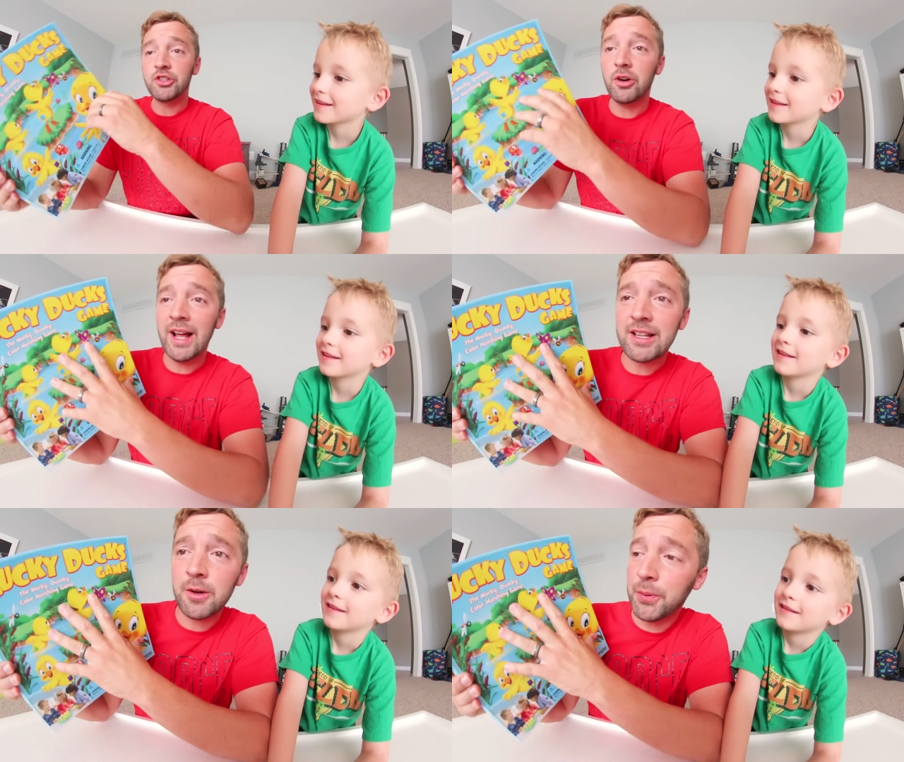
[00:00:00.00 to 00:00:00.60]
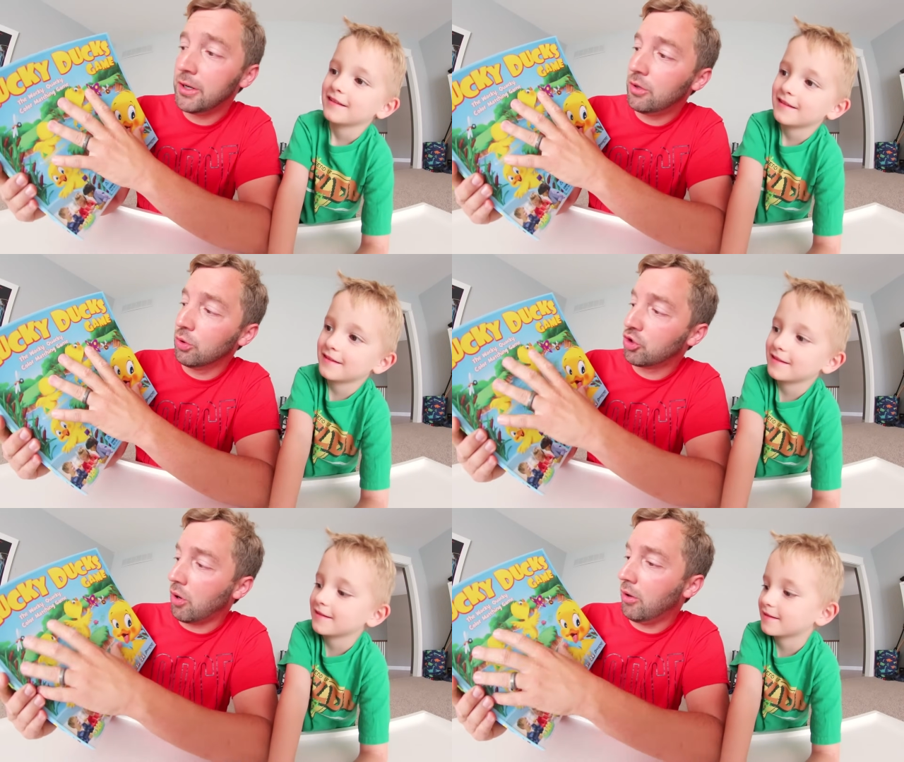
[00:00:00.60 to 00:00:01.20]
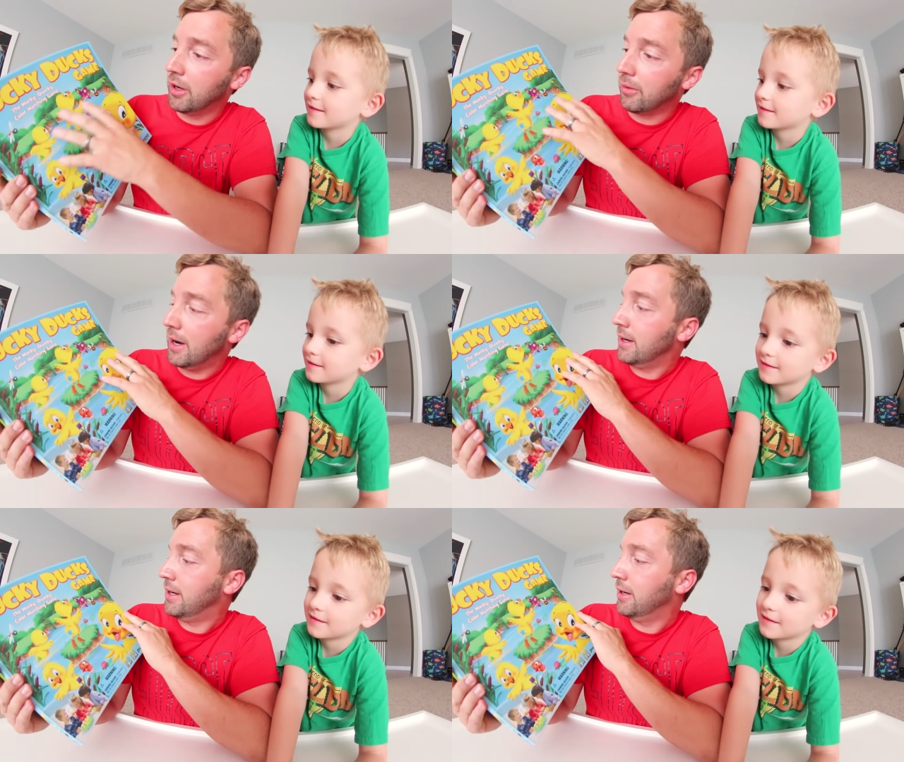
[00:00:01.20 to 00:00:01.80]
Speaker 1: So it has a pretty cool drawing
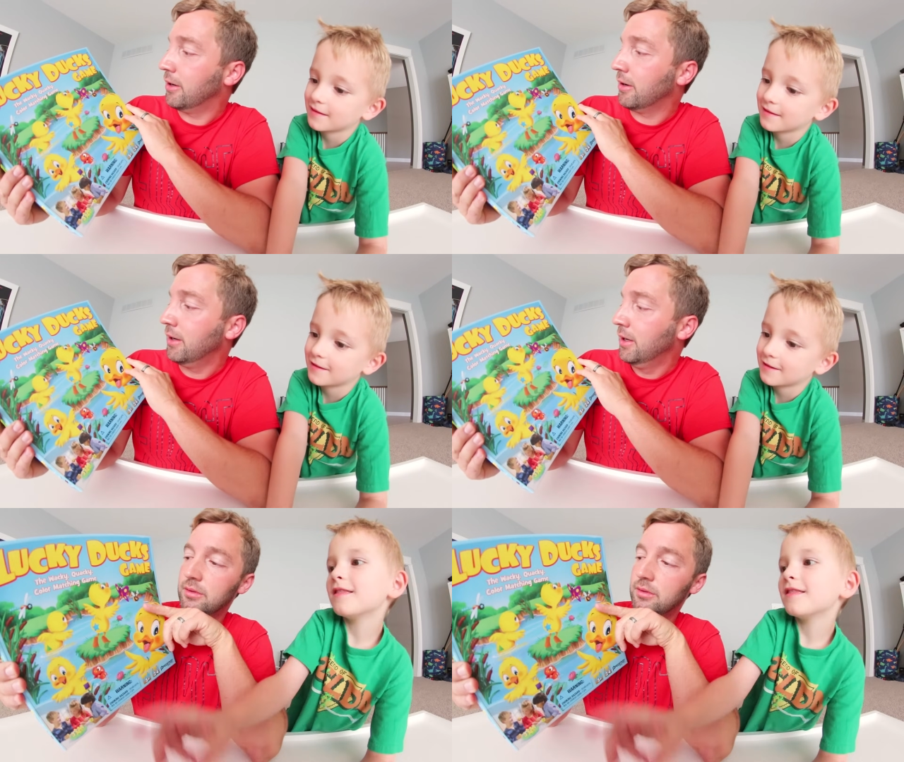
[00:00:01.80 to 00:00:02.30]
right here.